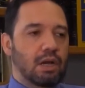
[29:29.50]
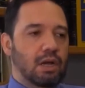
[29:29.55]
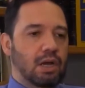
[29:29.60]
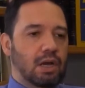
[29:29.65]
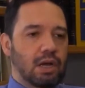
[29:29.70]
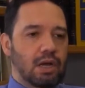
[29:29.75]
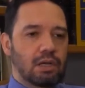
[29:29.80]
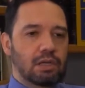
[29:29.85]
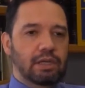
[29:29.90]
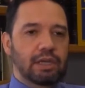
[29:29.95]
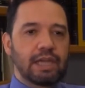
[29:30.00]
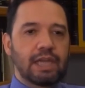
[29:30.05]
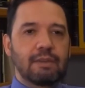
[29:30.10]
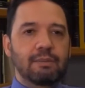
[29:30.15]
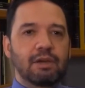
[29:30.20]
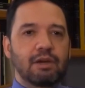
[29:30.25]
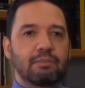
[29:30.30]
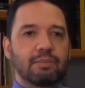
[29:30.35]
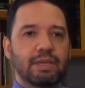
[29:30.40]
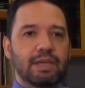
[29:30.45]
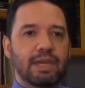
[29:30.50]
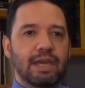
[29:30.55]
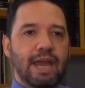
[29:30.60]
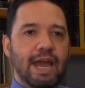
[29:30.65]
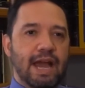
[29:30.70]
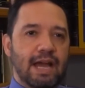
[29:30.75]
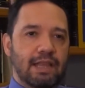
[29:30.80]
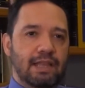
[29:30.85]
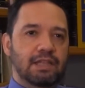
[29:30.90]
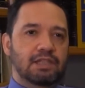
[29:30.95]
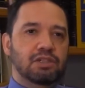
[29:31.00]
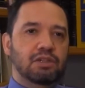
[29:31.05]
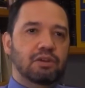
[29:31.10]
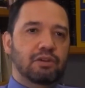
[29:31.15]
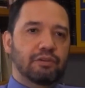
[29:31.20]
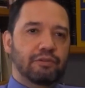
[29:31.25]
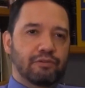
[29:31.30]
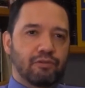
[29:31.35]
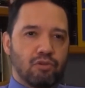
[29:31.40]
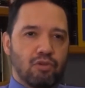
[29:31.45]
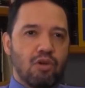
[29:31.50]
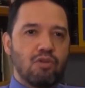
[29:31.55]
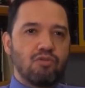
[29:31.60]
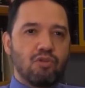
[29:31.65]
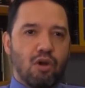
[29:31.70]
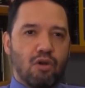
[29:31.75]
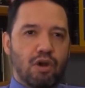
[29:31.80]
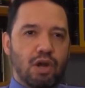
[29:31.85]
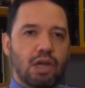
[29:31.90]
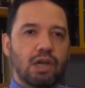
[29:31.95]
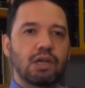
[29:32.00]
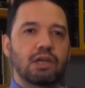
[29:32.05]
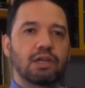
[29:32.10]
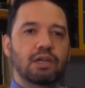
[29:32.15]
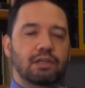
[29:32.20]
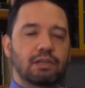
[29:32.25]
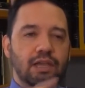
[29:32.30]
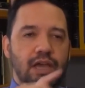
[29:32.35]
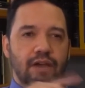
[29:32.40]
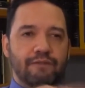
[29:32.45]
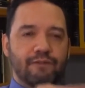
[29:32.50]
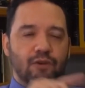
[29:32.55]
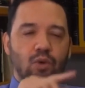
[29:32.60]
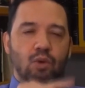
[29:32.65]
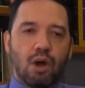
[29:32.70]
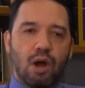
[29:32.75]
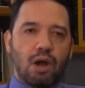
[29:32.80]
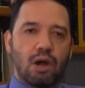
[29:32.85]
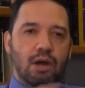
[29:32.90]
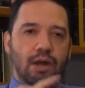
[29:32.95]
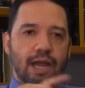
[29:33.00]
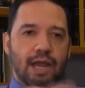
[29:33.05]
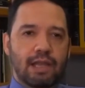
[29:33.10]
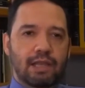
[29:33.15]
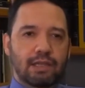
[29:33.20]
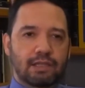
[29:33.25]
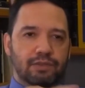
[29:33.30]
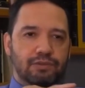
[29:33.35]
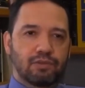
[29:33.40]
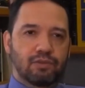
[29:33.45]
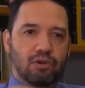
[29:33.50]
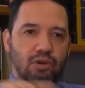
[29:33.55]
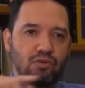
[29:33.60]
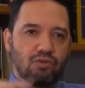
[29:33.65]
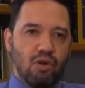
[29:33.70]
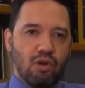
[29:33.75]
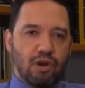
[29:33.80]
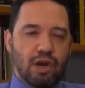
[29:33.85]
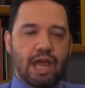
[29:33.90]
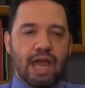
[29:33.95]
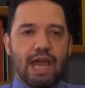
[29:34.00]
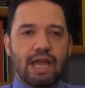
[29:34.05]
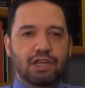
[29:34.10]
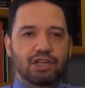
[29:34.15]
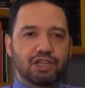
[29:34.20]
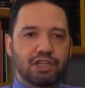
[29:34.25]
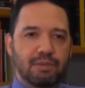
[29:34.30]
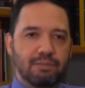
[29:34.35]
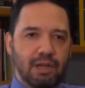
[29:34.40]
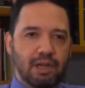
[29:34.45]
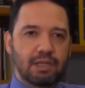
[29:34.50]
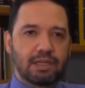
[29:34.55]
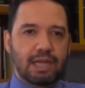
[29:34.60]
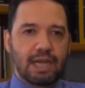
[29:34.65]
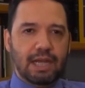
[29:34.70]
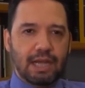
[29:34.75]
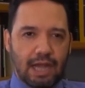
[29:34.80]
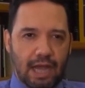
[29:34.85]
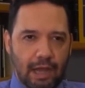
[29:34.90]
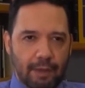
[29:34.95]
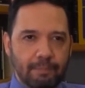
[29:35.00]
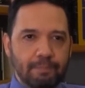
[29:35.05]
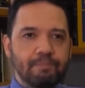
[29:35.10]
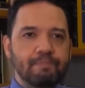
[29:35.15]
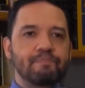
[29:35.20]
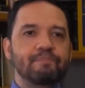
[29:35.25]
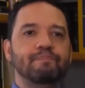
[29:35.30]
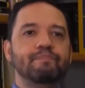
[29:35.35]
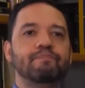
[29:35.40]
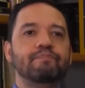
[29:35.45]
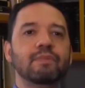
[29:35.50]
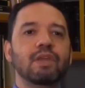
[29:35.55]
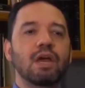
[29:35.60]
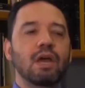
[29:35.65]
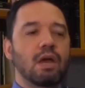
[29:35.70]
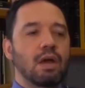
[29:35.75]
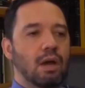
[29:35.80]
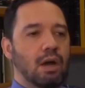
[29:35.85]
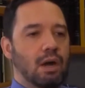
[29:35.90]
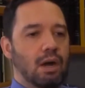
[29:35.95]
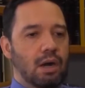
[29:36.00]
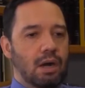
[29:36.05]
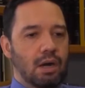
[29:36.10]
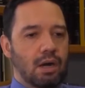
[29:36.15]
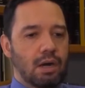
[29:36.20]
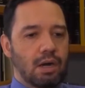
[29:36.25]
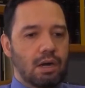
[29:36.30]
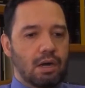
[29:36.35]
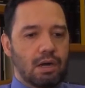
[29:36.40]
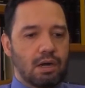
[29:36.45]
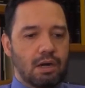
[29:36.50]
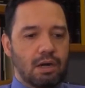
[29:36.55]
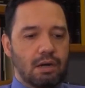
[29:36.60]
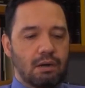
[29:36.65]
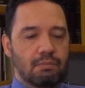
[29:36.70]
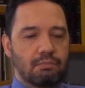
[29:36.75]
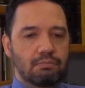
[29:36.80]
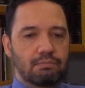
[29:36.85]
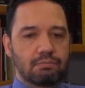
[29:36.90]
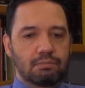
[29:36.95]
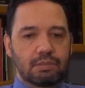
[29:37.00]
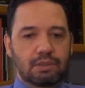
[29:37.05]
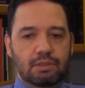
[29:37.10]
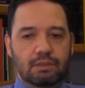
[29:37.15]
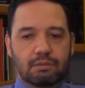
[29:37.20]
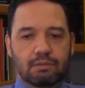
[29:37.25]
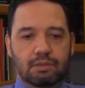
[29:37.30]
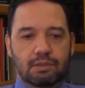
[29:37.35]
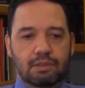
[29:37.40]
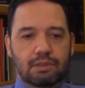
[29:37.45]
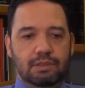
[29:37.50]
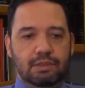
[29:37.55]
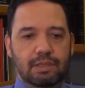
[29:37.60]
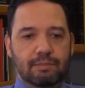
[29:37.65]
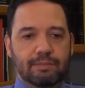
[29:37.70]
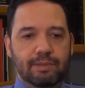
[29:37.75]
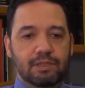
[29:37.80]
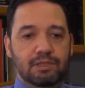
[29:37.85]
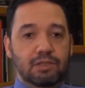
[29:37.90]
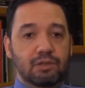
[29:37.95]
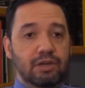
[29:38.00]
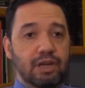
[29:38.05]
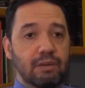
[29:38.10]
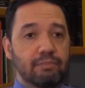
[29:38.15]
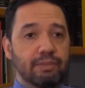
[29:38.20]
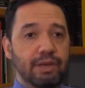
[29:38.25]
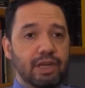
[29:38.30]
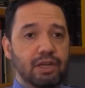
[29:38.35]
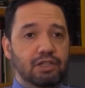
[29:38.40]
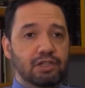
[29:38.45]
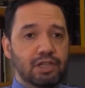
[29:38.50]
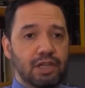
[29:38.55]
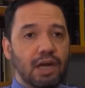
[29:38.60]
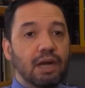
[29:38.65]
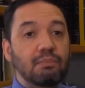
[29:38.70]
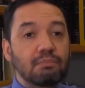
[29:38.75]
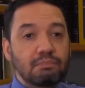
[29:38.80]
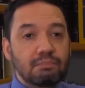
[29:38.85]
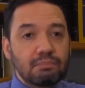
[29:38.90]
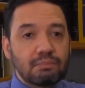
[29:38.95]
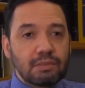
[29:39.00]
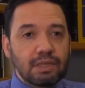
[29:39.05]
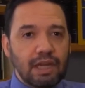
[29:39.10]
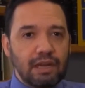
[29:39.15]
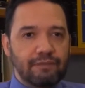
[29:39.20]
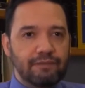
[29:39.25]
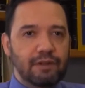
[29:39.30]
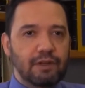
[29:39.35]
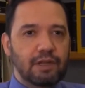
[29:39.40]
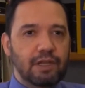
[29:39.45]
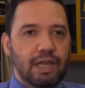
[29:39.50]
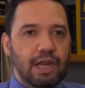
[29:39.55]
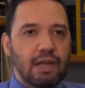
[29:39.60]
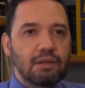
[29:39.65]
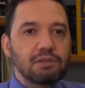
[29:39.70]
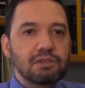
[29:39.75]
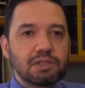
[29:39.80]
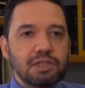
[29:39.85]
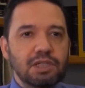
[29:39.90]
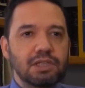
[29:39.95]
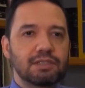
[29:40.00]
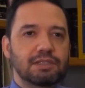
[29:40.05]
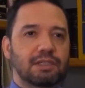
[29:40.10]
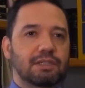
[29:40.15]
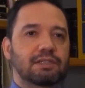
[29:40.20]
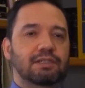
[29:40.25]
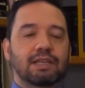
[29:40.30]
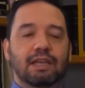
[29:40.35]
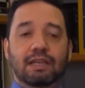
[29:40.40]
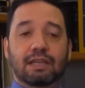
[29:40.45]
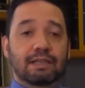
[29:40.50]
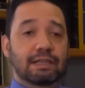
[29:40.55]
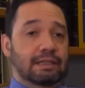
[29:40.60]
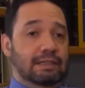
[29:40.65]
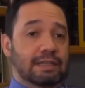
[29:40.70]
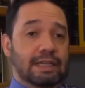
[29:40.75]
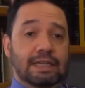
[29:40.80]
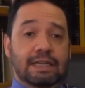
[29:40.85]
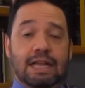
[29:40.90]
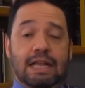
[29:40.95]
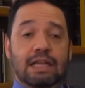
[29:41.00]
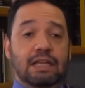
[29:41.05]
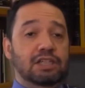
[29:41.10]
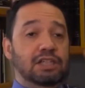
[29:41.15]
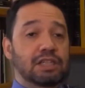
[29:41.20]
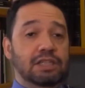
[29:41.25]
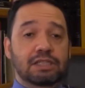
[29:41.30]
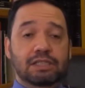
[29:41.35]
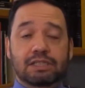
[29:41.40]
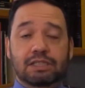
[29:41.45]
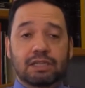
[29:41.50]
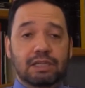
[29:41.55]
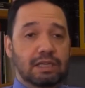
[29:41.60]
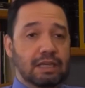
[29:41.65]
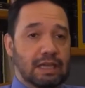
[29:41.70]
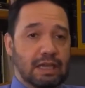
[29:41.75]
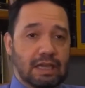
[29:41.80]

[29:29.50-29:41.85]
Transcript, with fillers: Uh, you can email me at Alex. For Aurora, F O R Alex for Aurora at gmail dot com. Okay. Um, it's got an Instagram page set up. You got to figure that out still. The technology is,